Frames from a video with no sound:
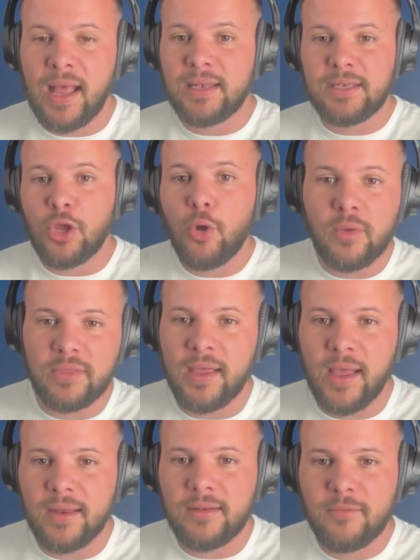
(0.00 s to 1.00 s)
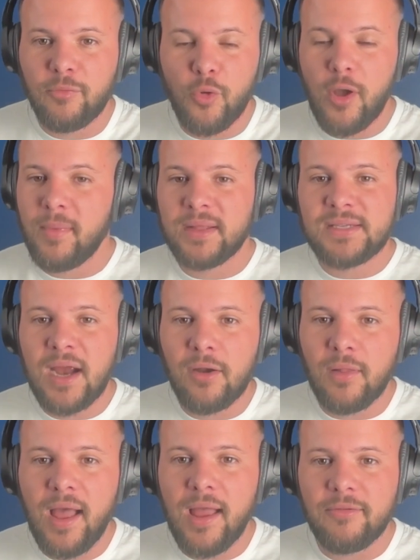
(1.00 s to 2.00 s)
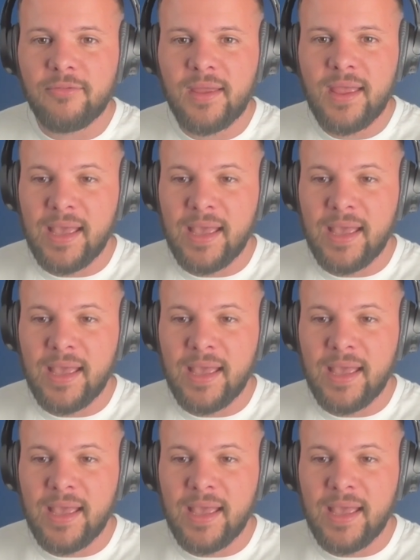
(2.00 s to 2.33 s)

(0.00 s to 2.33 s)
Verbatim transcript: I deal with that throughout my entire life.